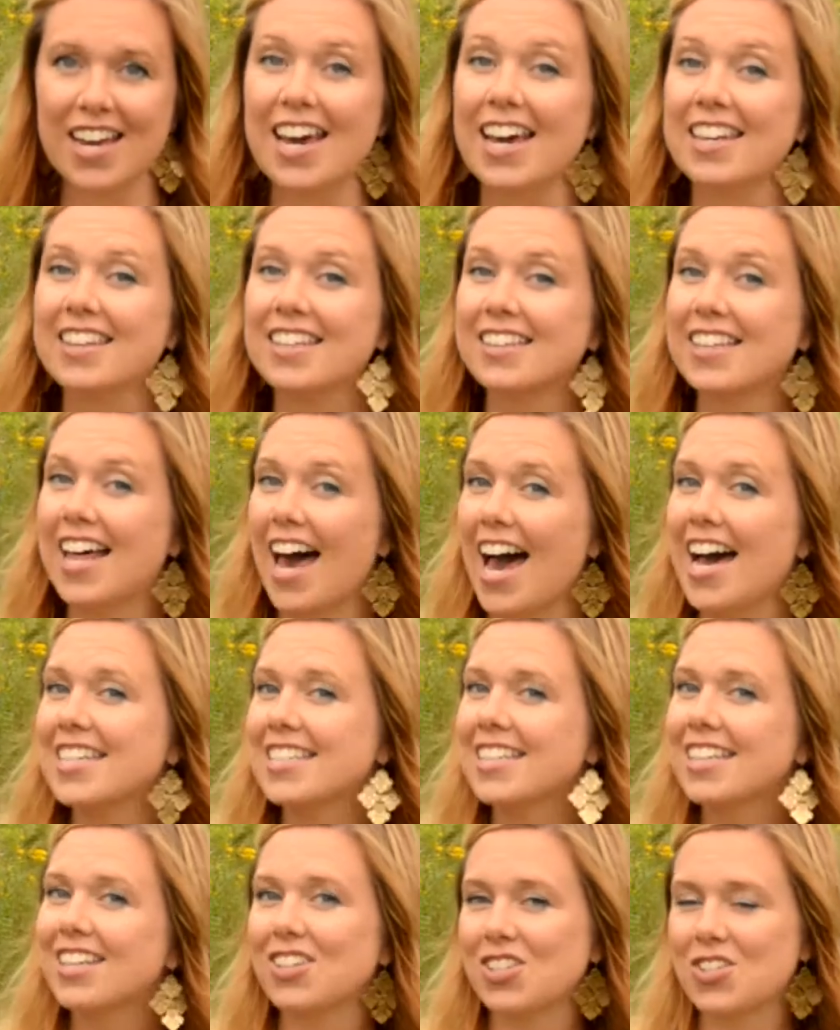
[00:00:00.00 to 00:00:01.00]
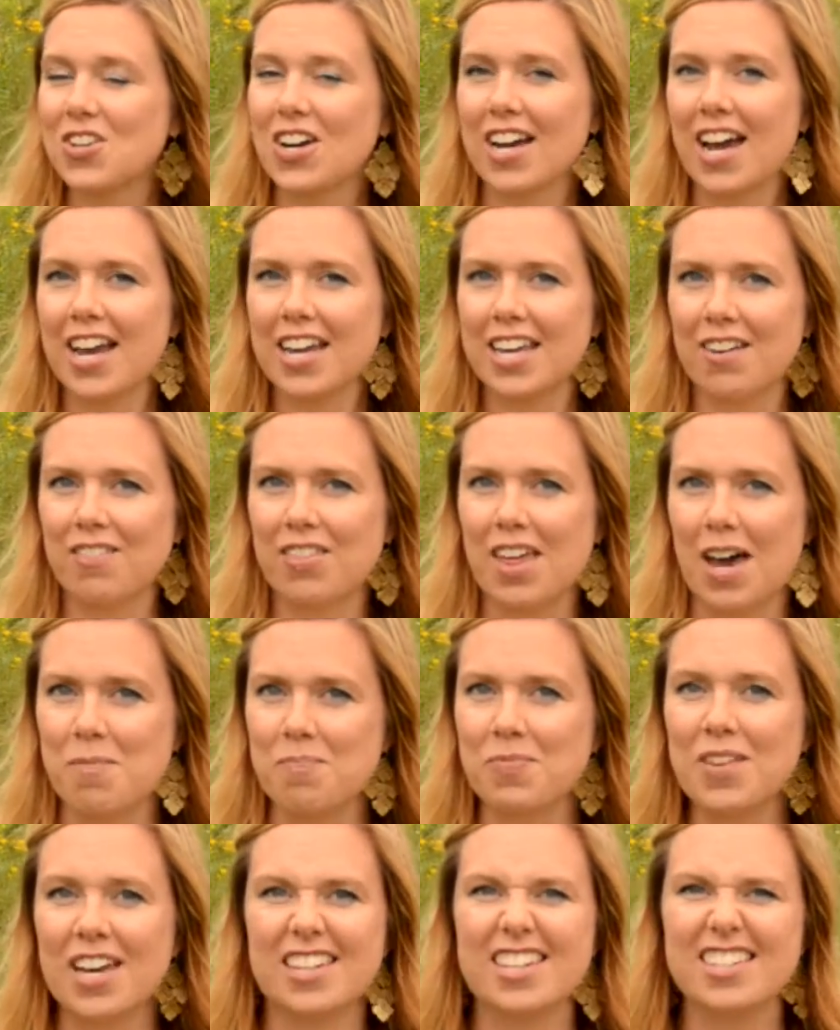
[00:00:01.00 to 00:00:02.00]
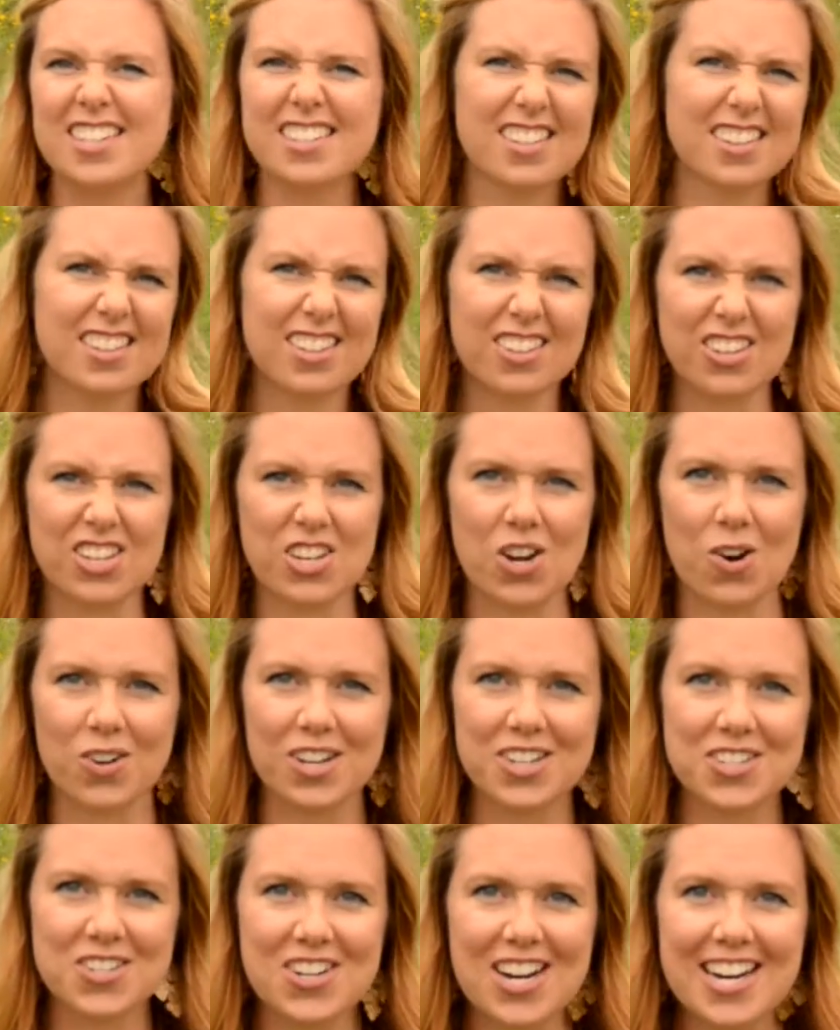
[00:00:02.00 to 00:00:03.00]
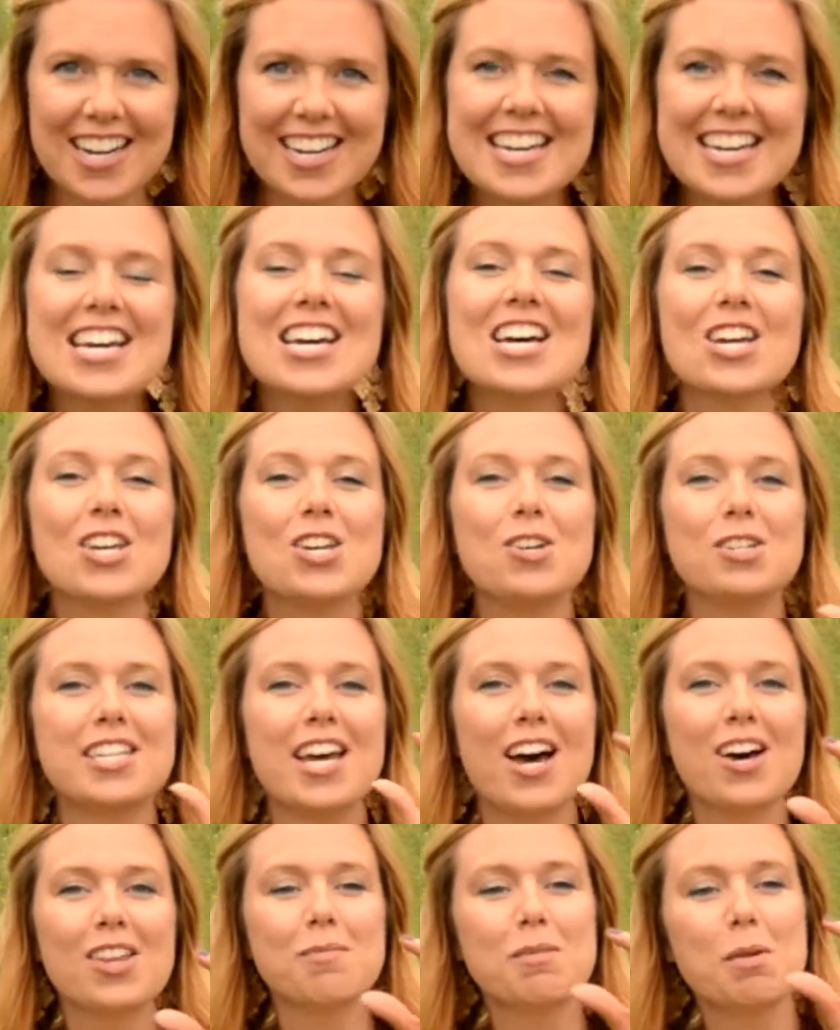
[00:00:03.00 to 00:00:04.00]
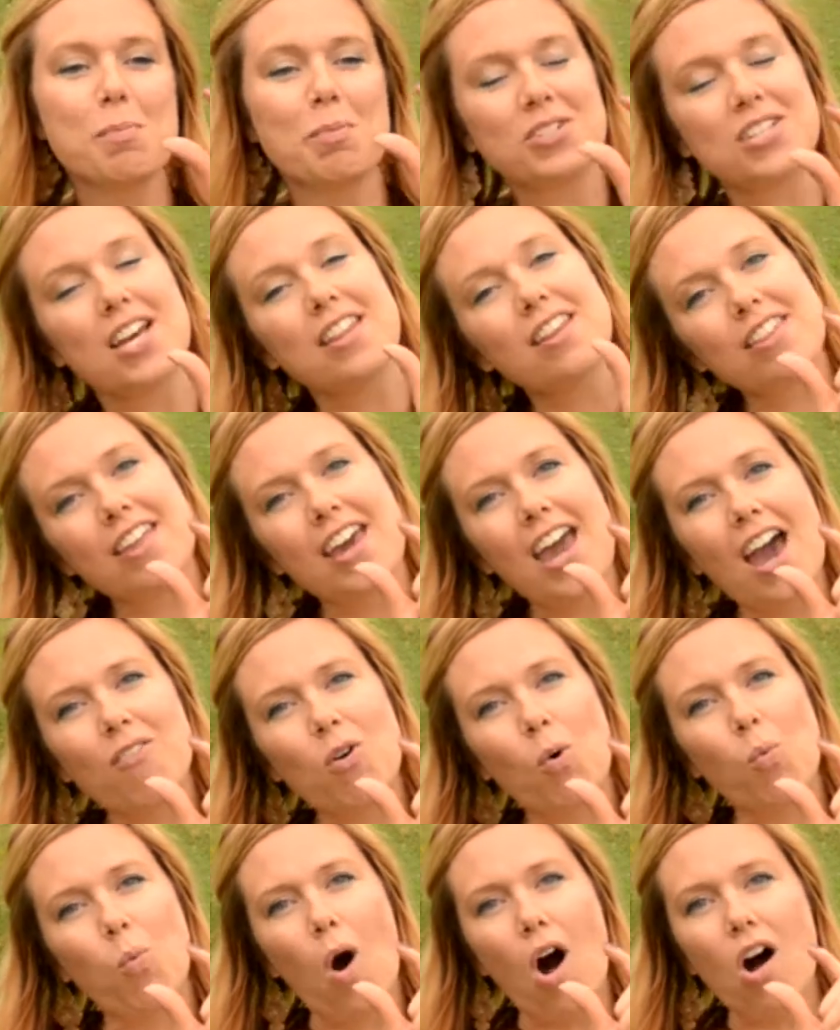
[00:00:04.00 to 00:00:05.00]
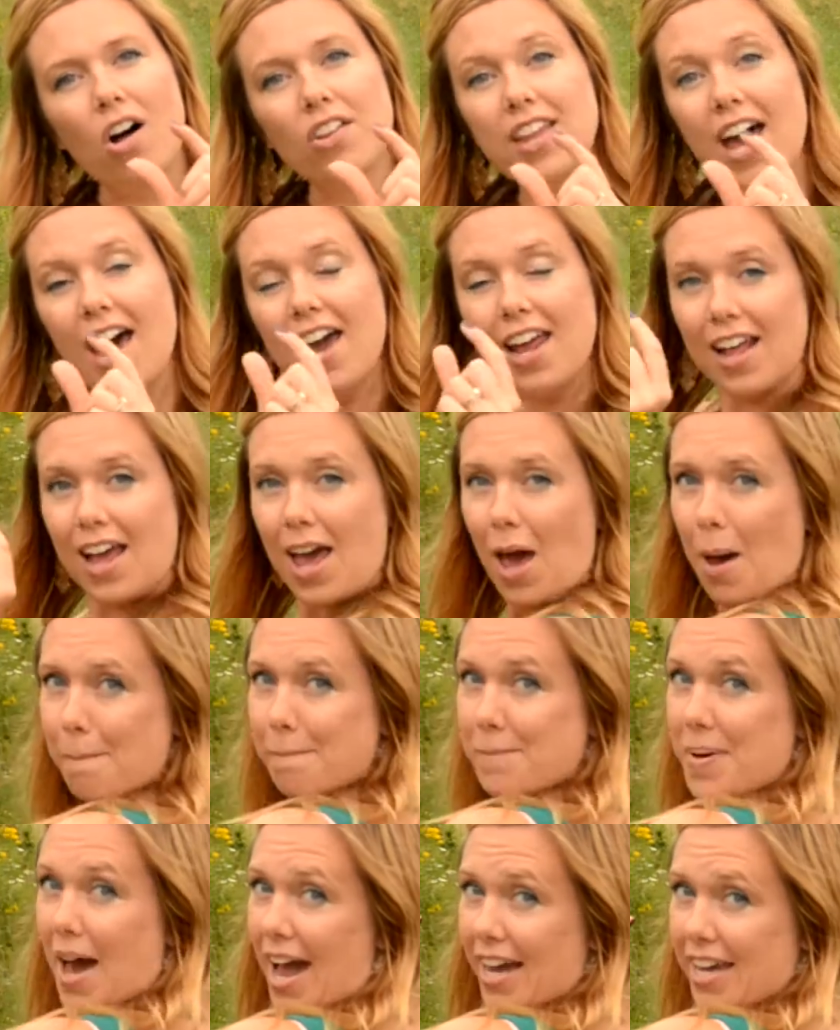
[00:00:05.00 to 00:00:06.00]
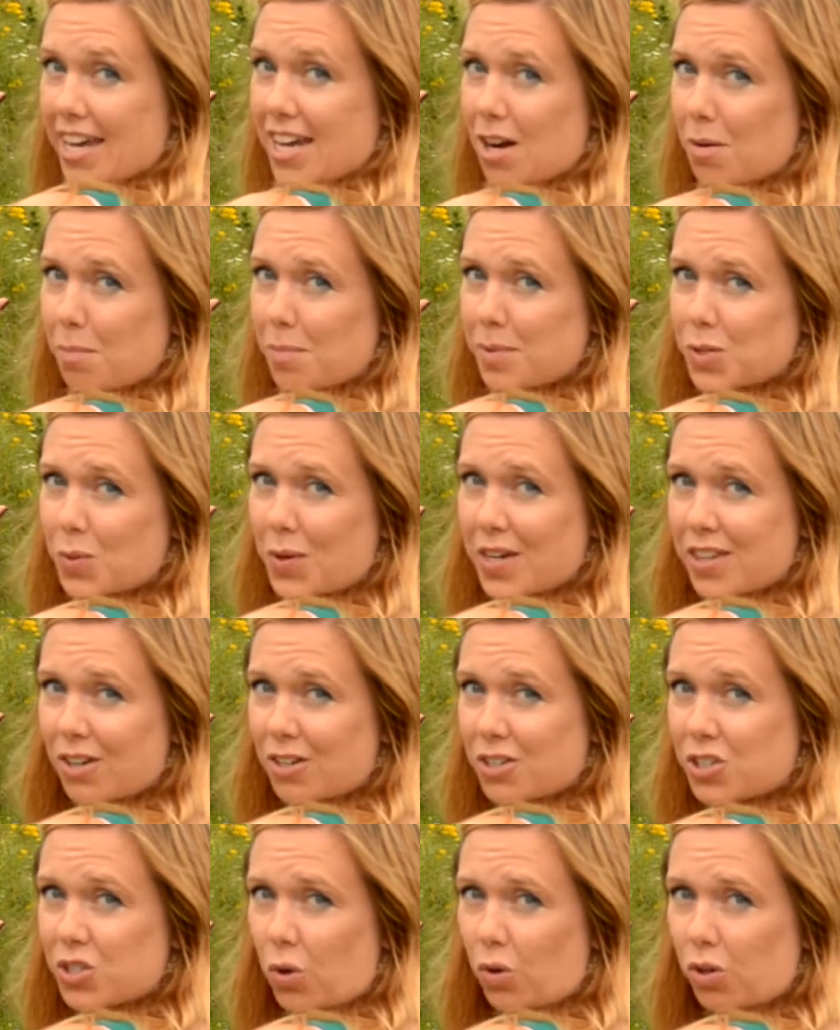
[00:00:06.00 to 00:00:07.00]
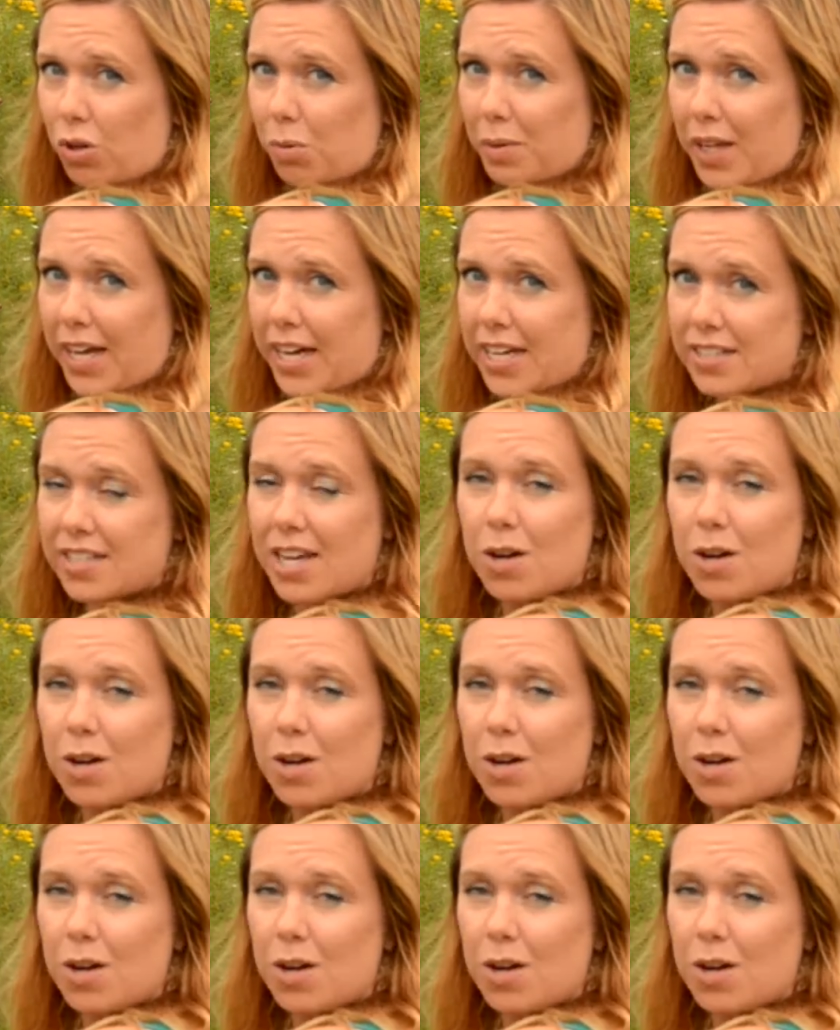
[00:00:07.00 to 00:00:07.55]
And the last little trick I give them, and this is a little yoga trick, you tell them to pretend that they have a walnut back here between their shoulder blades.